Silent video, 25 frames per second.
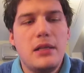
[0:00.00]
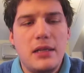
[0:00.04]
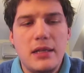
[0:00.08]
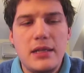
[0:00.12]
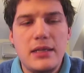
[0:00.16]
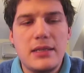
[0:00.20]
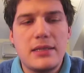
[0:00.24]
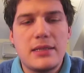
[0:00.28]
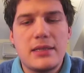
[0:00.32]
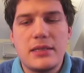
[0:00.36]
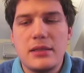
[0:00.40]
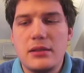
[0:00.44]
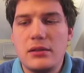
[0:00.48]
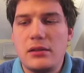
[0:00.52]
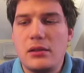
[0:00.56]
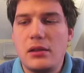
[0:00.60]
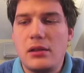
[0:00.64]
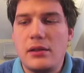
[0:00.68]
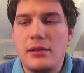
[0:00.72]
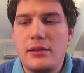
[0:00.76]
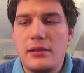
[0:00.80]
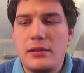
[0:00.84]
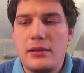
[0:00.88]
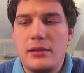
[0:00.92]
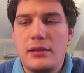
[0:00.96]
is
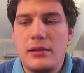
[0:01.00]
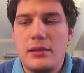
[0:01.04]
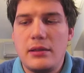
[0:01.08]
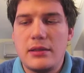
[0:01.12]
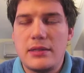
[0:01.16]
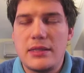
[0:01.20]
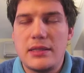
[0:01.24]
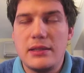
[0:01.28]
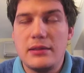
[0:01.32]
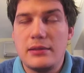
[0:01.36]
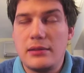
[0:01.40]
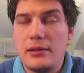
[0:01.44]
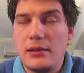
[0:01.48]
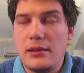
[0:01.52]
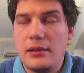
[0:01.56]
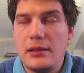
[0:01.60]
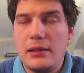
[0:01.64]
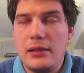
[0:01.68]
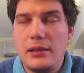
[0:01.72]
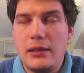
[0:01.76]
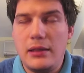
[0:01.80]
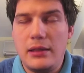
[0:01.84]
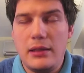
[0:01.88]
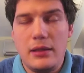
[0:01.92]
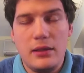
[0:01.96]

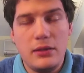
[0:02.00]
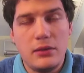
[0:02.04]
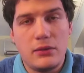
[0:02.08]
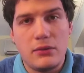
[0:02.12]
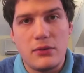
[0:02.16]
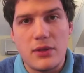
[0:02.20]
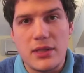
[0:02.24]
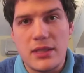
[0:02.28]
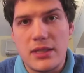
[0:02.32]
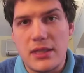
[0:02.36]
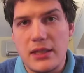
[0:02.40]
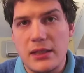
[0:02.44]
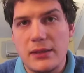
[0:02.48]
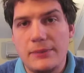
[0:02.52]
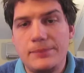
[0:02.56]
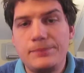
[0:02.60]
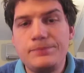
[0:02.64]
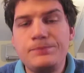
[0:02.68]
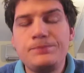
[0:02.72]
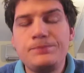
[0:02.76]
certainly interesting.